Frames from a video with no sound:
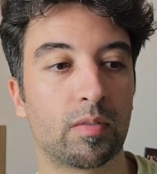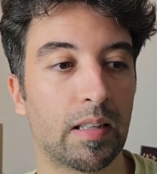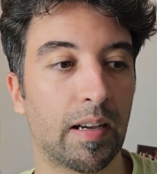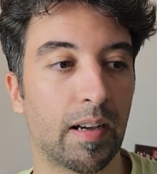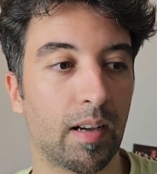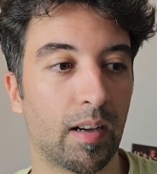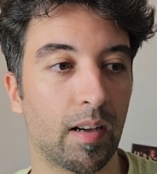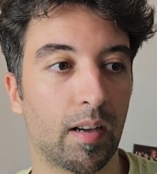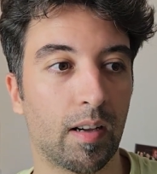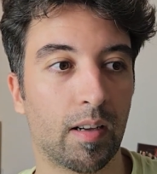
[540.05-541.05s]

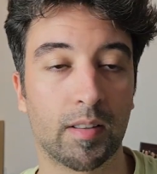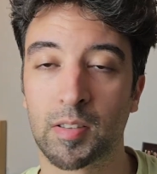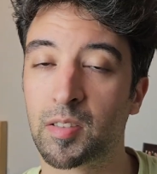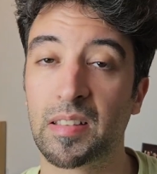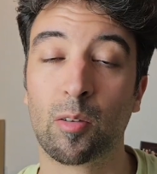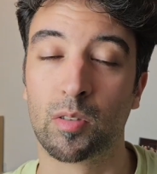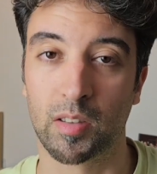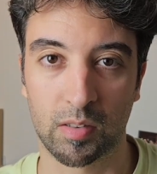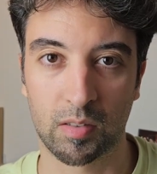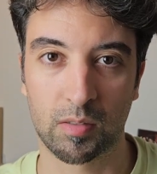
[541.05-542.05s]
their
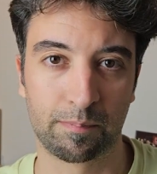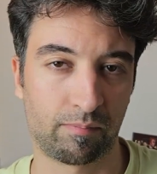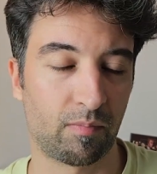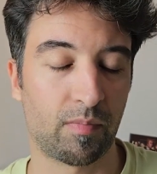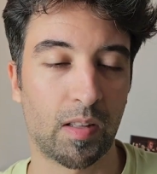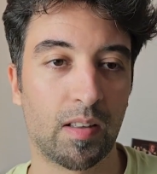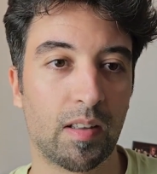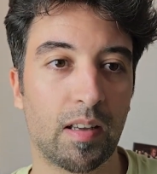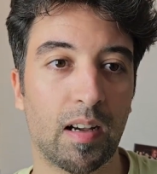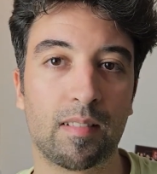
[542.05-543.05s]
stillness.
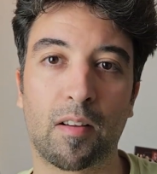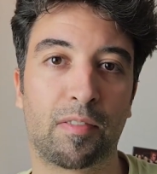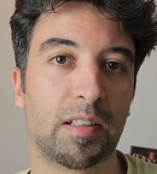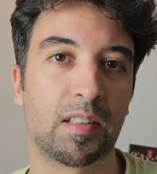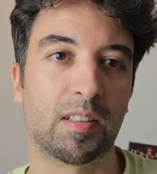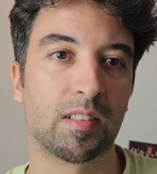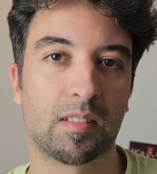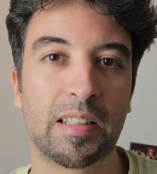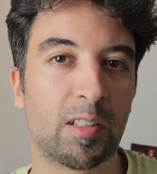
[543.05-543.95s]
And I think he